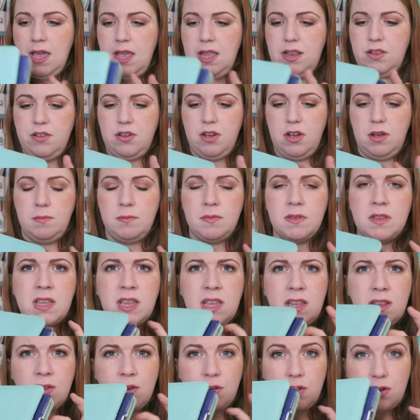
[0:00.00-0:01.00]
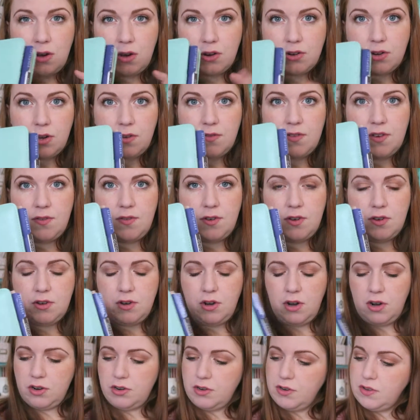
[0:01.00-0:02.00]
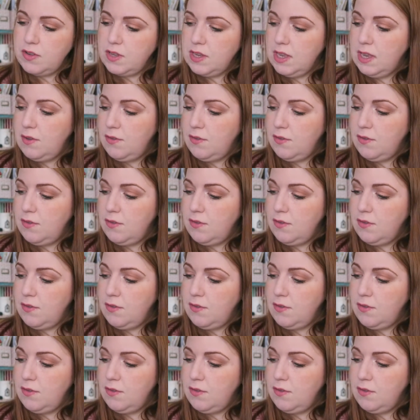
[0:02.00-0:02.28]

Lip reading: It comes in a lot of different colors.